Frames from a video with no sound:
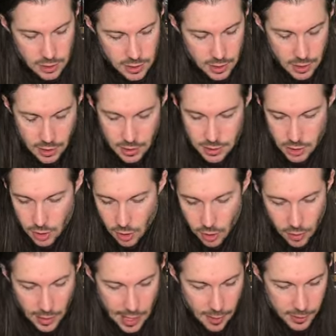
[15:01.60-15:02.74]
to to call
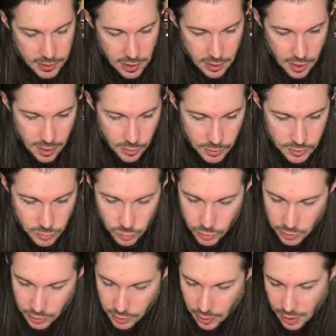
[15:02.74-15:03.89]
out because I thought it was
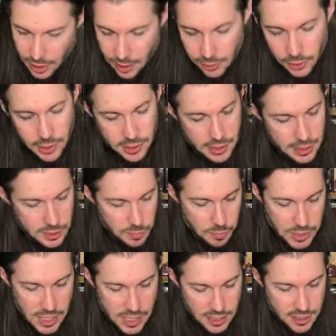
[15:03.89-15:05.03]
really. Oh, look at these
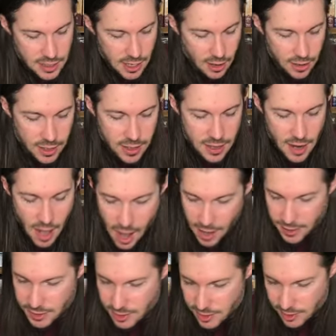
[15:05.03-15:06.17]
beasts! They are
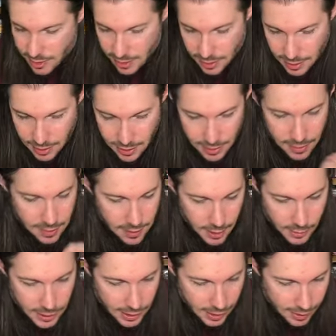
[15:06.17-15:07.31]
nuts.
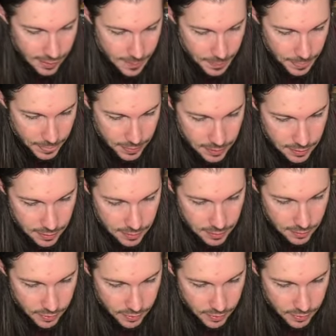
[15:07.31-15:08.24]
Okay, the